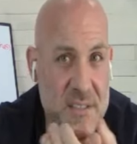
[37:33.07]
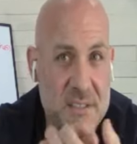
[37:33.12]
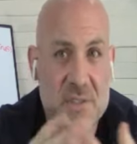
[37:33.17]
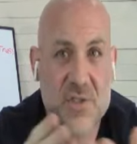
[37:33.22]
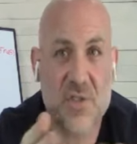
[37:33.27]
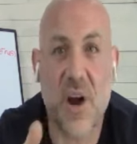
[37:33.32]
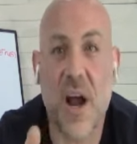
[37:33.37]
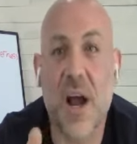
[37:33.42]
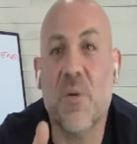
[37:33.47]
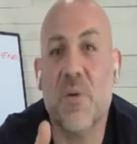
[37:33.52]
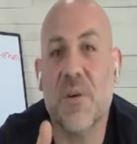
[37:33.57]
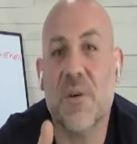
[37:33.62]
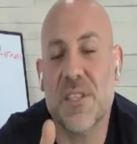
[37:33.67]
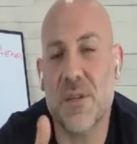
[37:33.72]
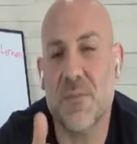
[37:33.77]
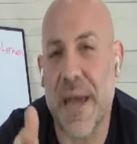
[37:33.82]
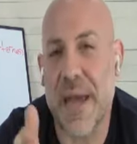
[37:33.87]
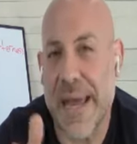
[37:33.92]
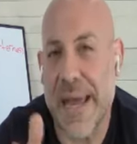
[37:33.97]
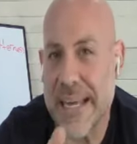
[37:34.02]
Try it with
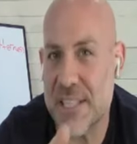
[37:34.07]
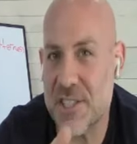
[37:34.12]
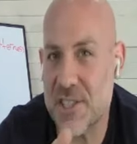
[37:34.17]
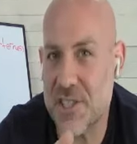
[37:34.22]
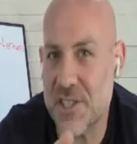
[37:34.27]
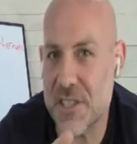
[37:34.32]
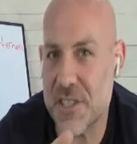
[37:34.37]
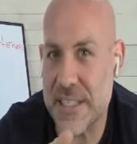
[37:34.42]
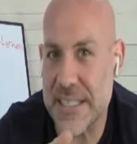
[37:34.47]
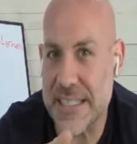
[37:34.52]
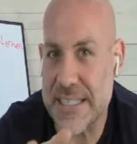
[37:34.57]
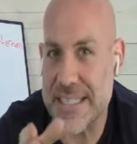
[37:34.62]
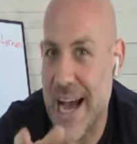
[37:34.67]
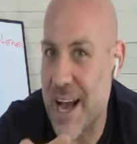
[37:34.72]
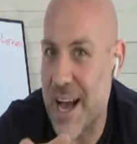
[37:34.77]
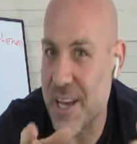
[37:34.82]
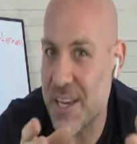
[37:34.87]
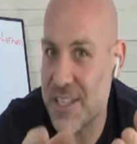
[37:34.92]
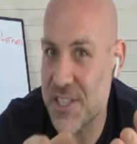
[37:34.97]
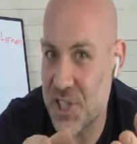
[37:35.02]
some aged
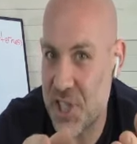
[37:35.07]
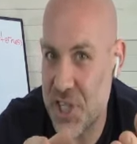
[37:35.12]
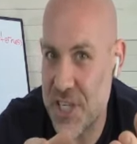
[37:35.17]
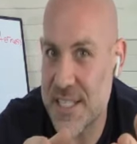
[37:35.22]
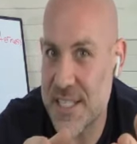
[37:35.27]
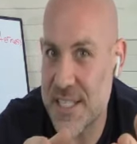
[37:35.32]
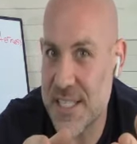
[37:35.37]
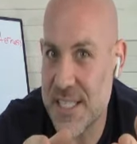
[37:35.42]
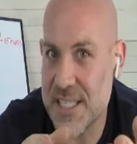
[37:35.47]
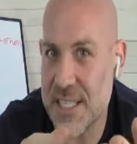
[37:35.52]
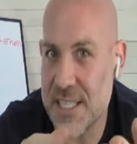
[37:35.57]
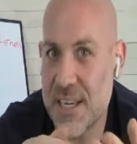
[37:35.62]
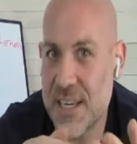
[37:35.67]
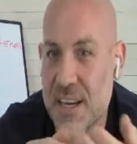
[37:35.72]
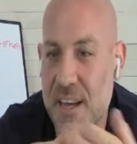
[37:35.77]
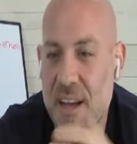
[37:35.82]
Italian cheeses.